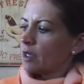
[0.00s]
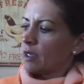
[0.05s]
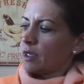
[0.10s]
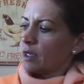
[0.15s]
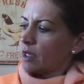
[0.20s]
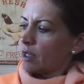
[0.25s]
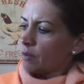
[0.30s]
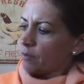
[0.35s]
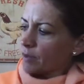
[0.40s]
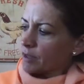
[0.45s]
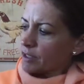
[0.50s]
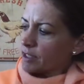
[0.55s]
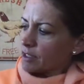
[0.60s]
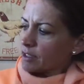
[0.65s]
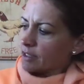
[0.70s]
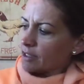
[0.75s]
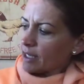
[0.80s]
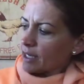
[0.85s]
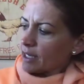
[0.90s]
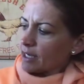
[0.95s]
It was a
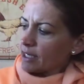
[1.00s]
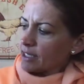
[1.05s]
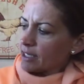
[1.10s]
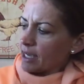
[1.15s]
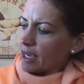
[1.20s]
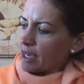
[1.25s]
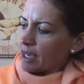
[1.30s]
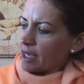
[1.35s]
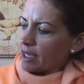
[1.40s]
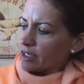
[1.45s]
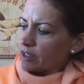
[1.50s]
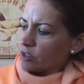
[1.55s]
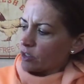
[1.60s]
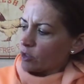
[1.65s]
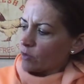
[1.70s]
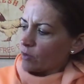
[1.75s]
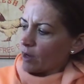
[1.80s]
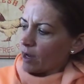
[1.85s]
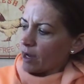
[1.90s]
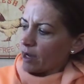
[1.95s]
sunny day,
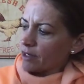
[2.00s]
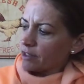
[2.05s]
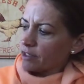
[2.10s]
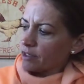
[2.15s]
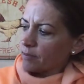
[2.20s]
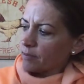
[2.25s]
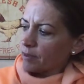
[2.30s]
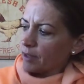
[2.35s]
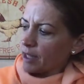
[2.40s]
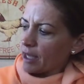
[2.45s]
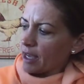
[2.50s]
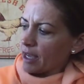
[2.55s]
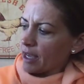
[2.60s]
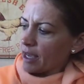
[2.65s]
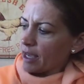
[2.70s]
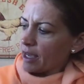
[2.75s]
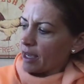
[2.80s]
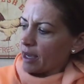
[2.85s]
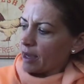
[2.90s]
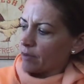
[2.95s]
too hot to
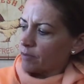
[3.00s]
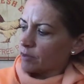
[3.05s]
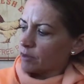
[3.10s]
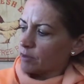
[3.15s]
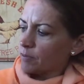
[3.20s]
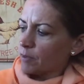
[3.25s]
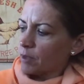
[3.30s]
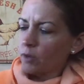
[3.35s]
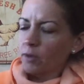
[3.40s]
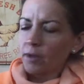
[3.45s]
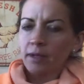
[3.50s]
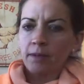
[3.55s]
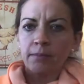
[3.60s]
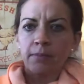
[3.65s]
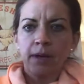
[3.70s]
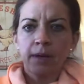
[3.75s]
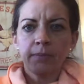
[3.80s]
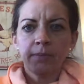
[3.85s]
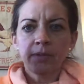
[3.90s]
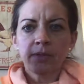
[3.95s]
play. I was blowing
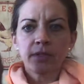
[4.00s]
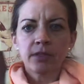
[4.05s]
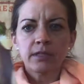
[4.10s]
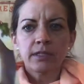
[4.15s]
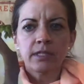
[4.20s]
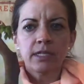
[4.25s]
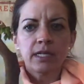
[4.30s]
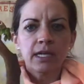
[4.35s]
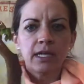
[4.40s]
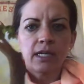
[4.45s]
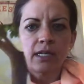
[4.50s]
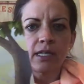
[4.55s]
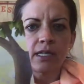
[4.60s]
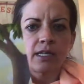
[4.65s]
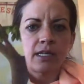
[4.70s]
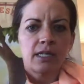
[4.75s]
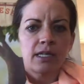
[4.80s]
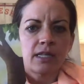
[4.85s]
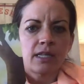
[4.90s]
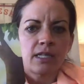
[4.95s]
bubbles
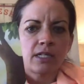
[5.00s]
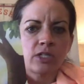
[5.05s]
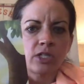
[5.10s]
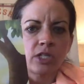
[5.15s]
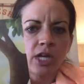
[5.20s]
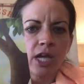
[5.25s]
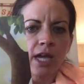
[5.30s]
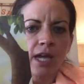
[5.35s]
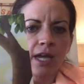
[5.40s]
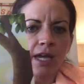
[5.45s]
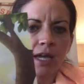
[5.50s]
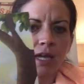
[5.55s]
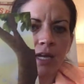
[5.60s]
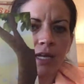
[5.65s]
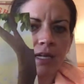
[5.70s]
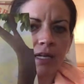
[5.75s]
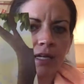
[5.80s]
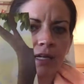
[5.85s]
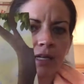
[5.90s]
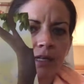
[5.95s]
in the shade.